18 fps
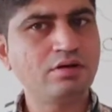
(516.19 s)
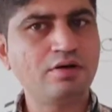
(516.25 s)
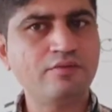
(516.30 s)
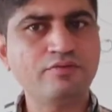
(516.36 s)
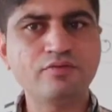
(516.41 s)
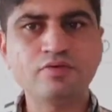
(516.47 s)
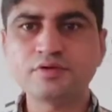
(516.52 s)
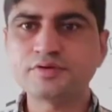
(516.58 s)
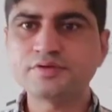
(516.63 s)

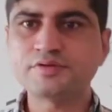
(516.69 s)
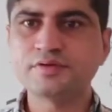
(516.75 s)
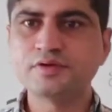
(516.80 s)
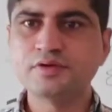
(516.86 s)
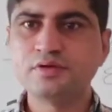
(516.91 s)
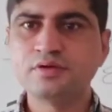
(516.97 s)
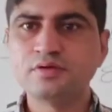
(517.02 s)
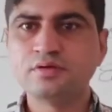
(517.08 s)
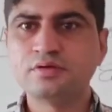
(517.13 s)
Of course,
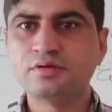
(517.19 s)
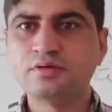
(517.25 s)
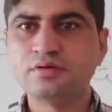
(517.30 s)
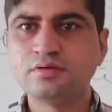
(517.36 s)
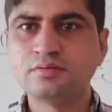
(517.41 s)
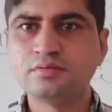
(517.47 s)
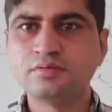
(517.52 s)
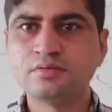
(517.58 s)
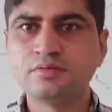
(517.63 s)

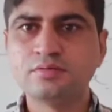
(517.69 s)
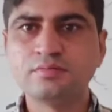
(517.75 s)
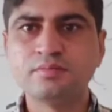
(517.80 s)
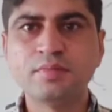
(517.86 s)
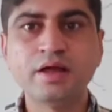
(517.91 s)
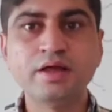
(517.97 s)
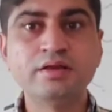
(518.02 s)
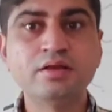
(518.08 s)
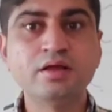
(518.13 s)

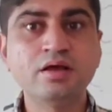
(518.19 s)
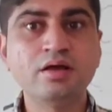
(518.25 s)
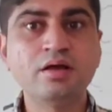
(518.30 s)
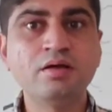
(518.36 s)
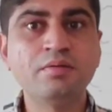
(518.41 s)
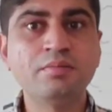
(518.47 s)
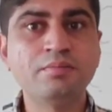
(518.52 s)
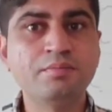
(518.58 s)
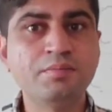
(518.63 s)
by
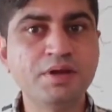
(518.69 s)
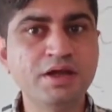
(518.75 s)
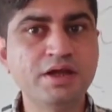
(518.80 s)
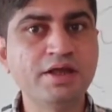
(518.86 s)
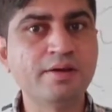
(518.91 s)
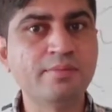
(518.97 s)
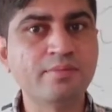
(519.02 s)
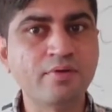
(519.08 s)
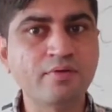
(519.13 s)
the
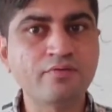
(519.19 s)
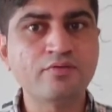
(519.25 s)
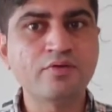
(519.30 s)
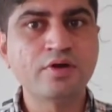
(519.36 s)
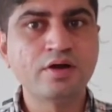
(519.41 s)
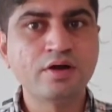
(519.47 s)
medium of